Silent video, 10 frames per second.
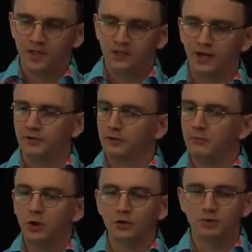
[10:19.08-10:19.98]
Now, there were
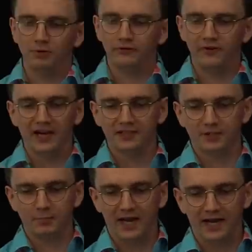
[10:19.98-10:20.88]
multiple
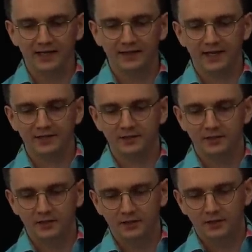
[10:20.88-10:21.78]
factors behind this.
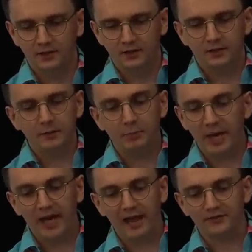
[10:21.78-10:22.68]
The
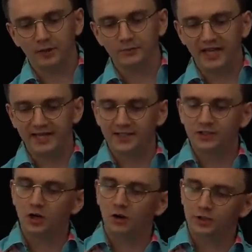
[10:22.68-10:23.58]
BEF's
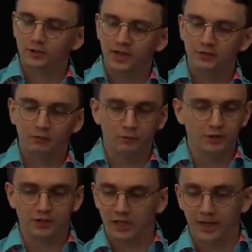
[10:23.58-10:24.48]
updated doctrine
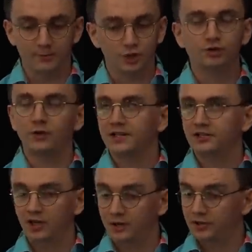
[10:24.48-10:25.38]
was um, stressed
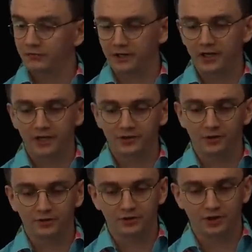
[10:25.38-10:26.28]
the use of
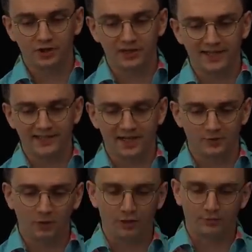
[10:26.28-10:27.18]
rehearsals, such as
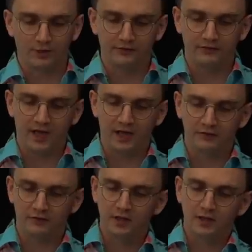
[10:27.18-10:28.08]
SS
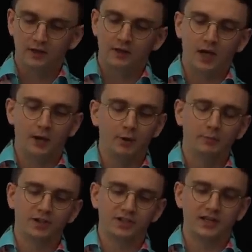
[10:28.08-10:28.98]
135, uh,
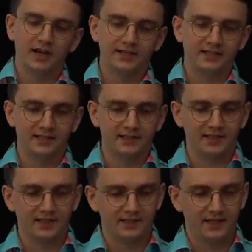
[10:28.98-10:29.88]
published in
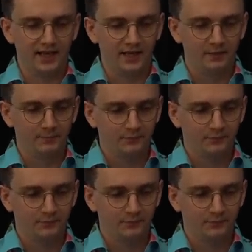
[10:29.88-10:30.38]
1916.